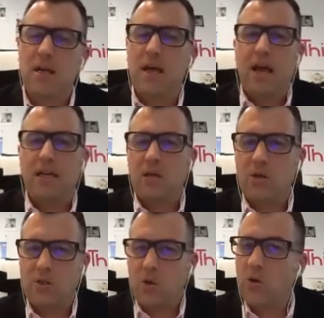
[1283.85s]
And there is
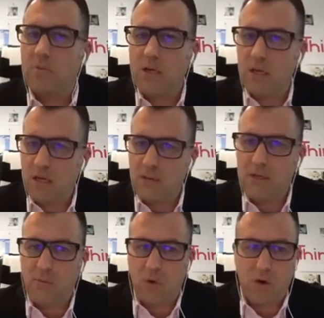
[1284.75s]
going to be a little bit
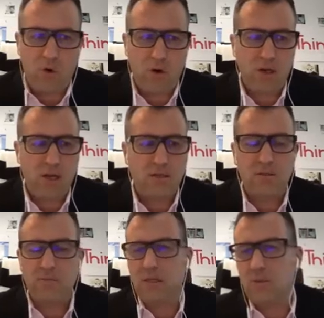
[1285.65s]
more coordination
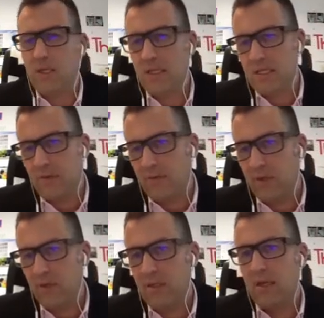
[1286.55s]
between the
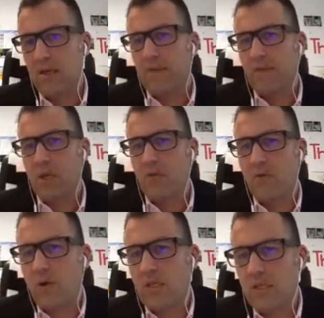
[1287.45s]
different
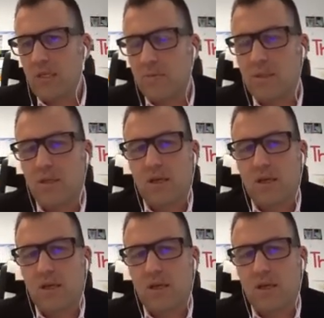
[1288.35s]
delivery teams.